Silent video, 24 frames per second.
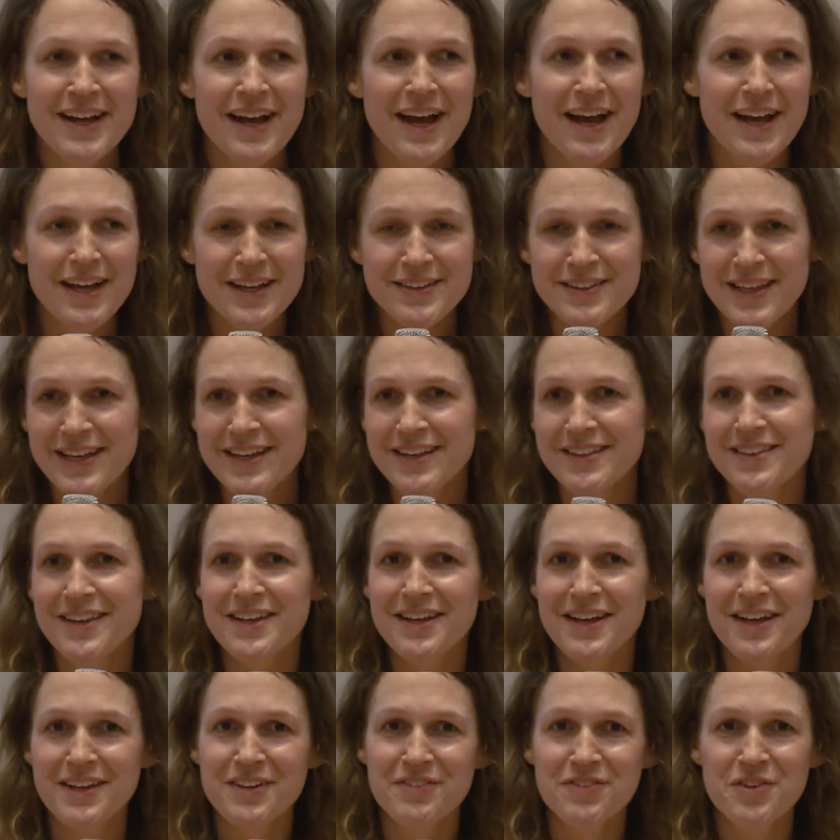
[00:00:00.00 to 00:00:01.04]
They
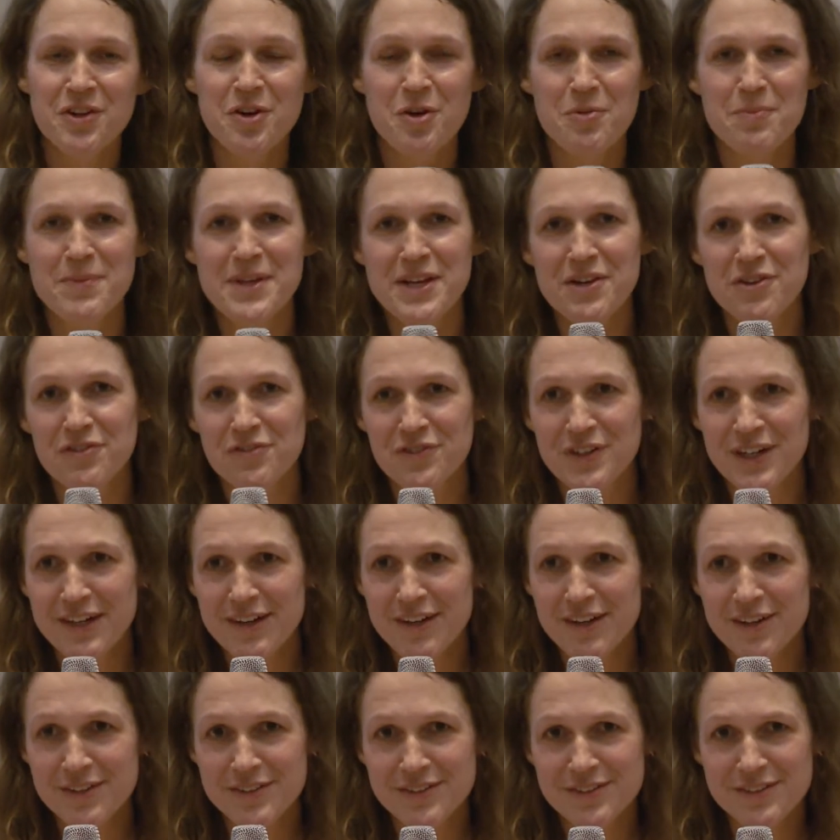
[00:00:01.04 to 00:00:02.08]
kind of caught me off
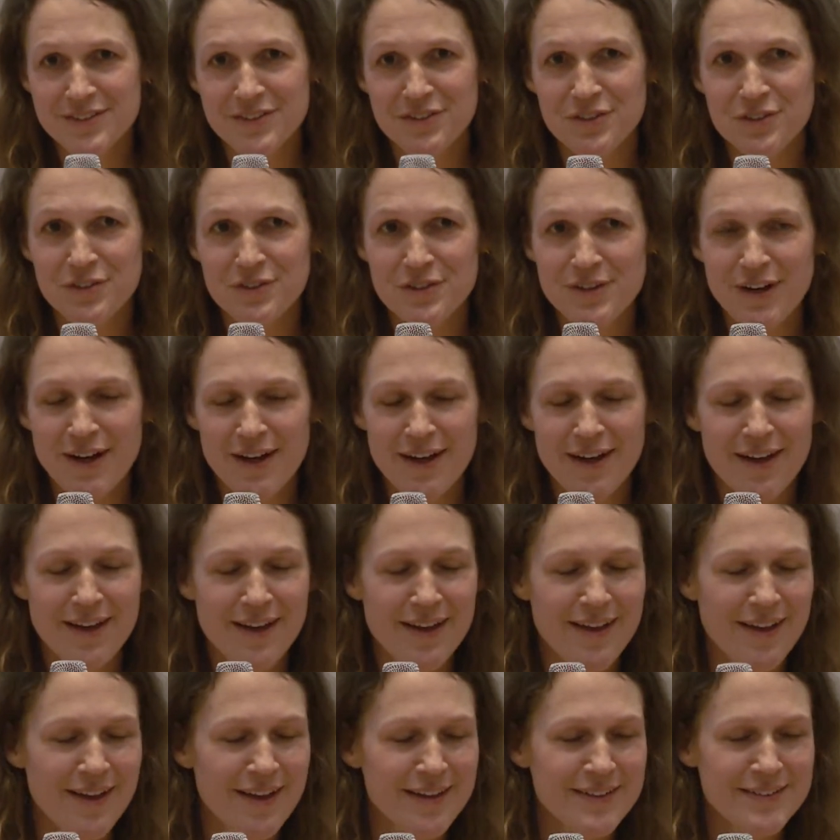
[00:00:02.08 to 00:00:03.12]
guard, so
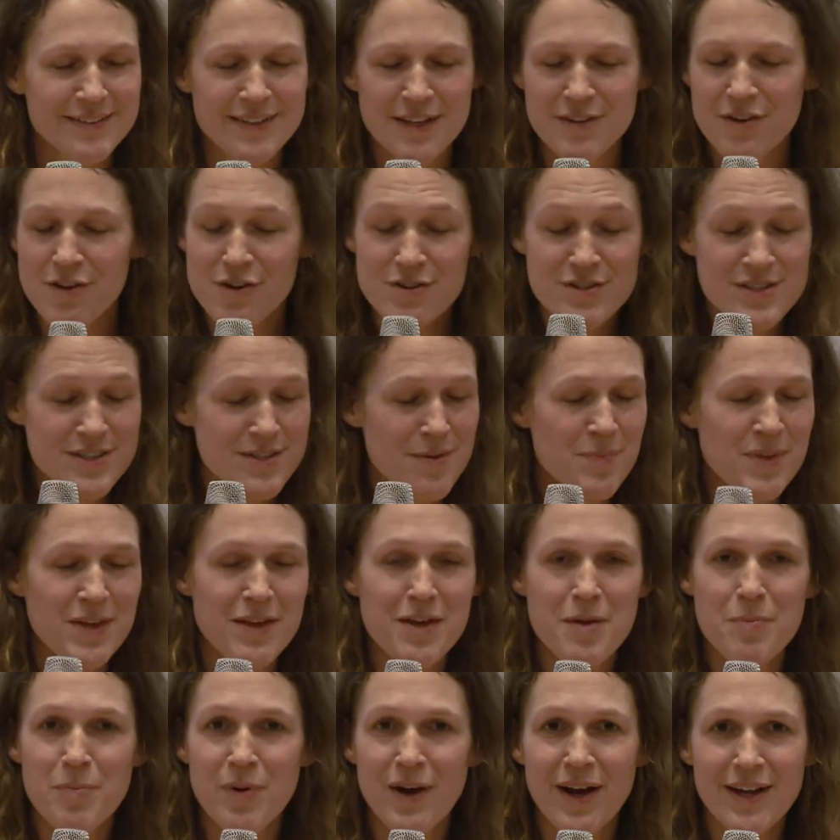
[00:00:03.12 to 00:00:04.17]
I said, "Oh, it's
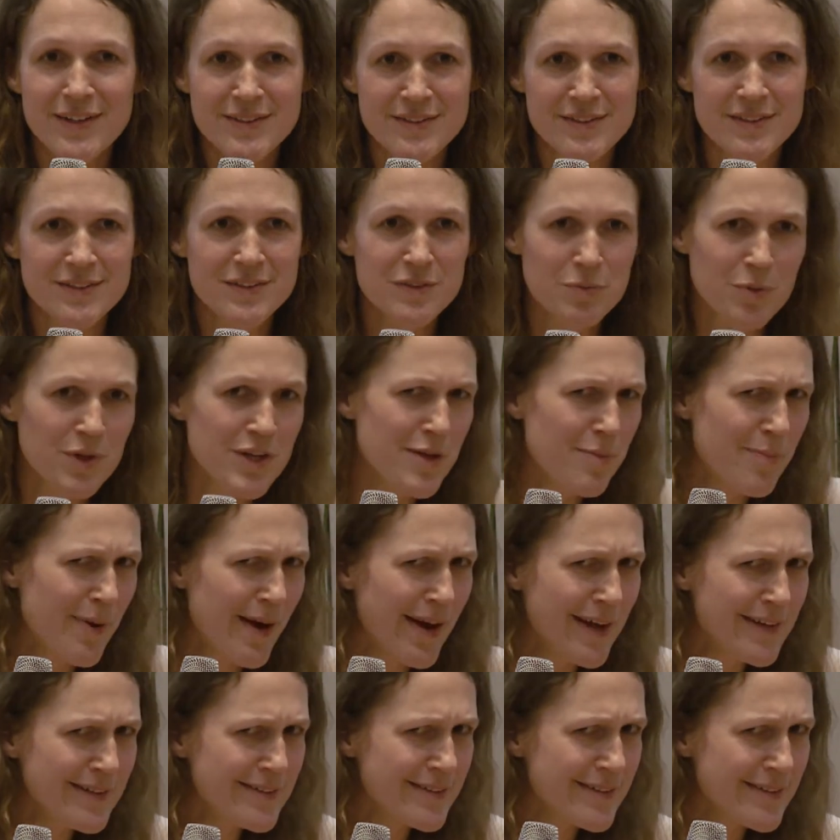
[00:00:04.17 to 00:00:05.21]
something I practice." "What do you
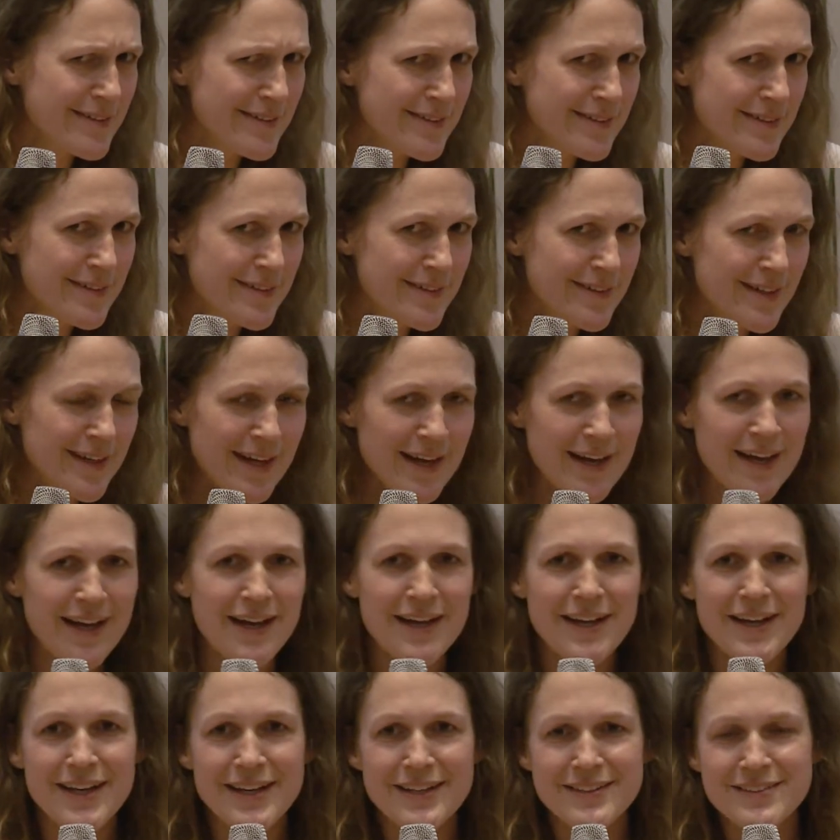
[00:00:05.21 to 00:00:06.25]
practice?"
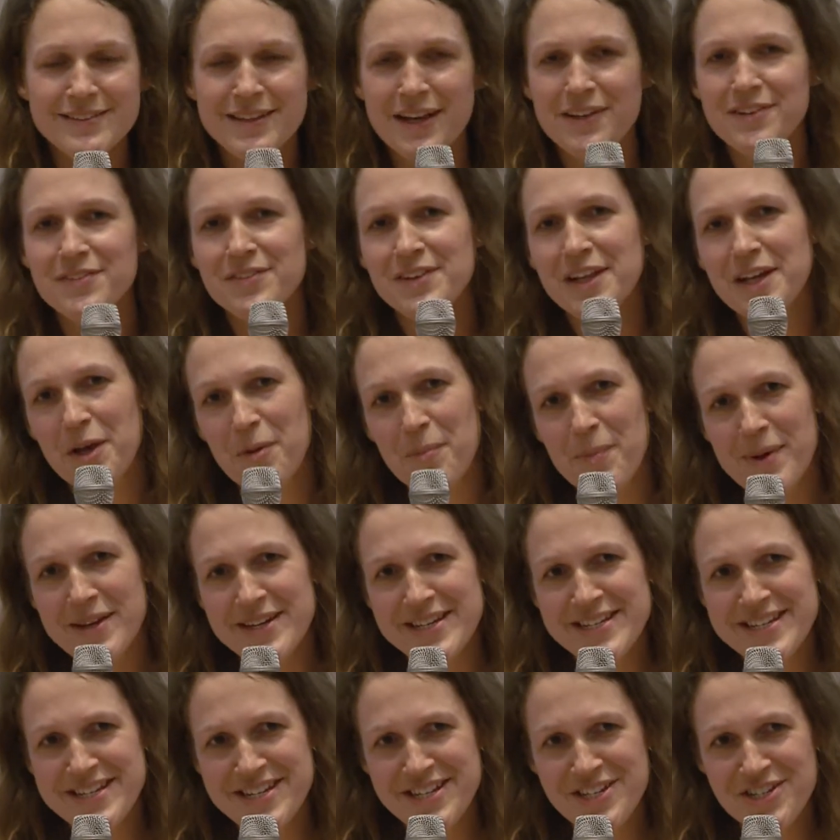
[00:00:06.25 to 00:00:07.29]
"It's kind of like a
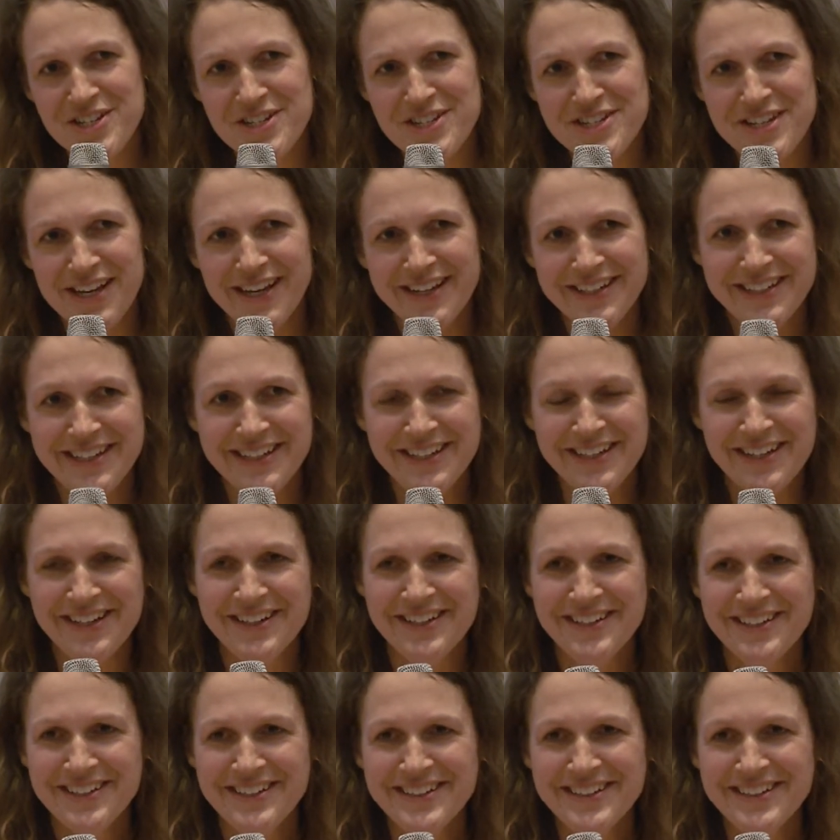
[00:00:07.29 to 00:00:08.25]
meditation technique."